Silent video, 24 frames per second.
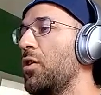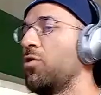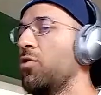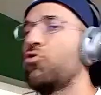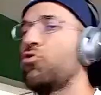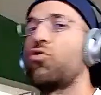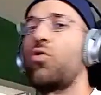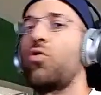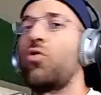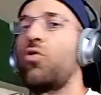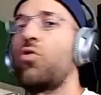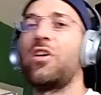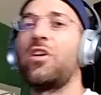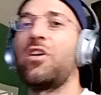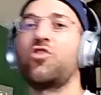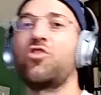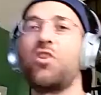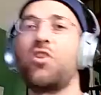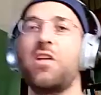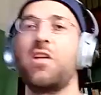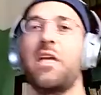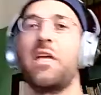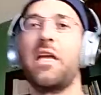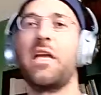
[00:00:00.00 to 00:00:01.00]
So
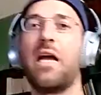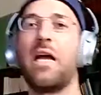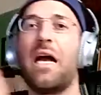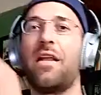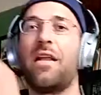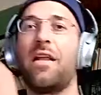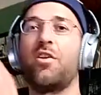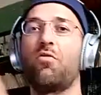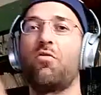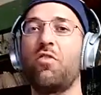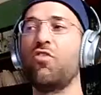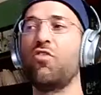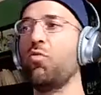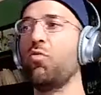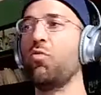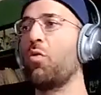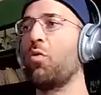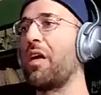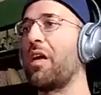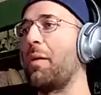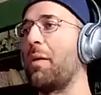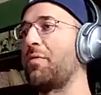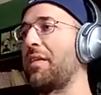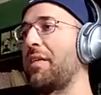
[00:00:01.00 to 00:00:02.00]
actually, the reason why
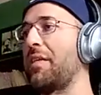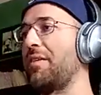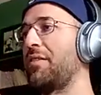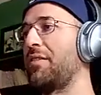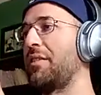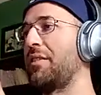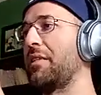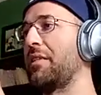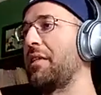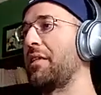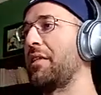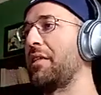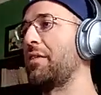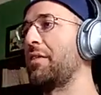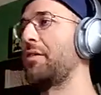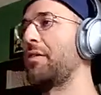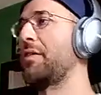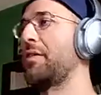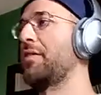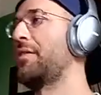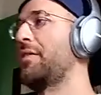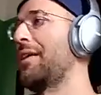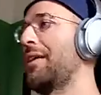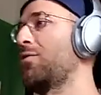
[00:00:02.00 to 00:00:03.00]
I'm testing this is
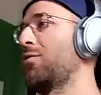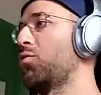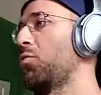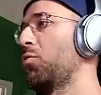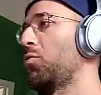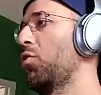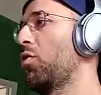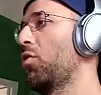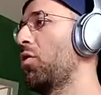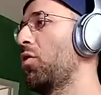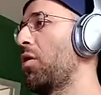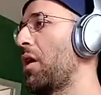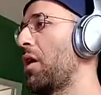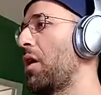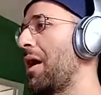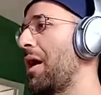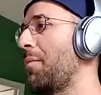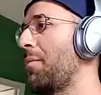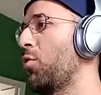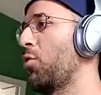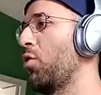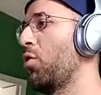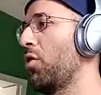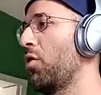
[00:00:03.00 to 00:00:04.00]
that tomorrow
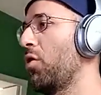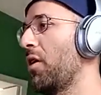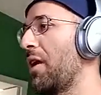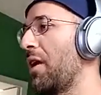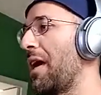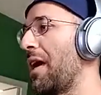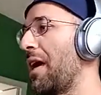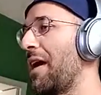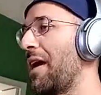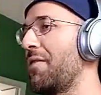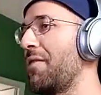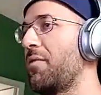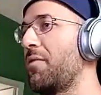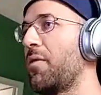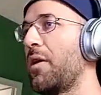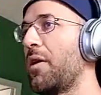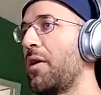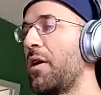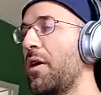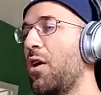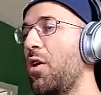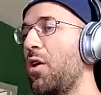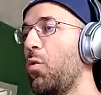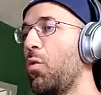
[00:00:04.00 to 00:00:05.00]
I'm going live
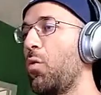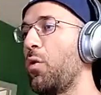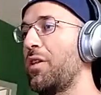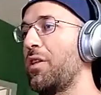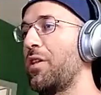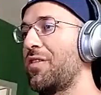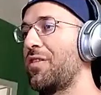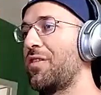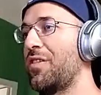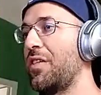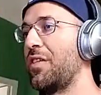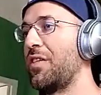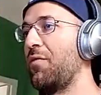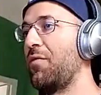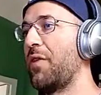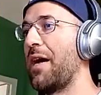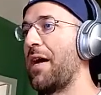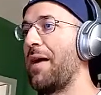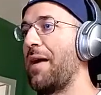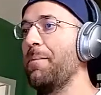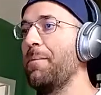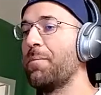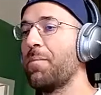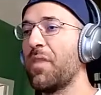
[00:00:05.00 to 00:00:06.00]
with
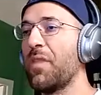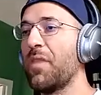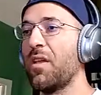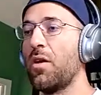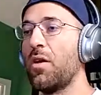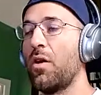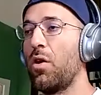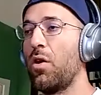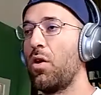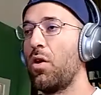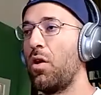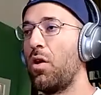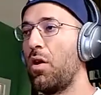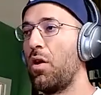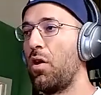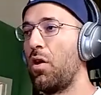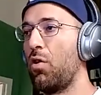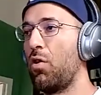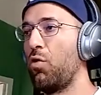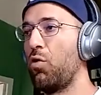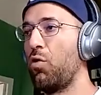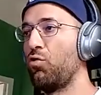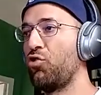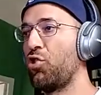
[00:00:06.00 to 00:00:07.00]
Sylvia,
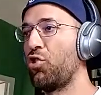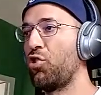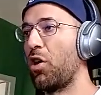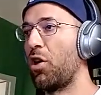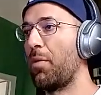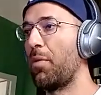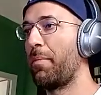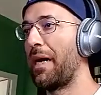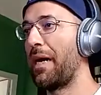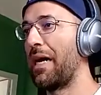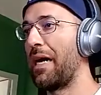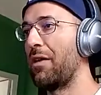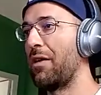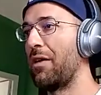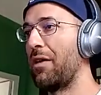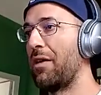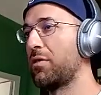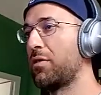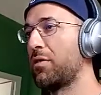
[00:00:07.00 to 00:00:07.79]
who's got about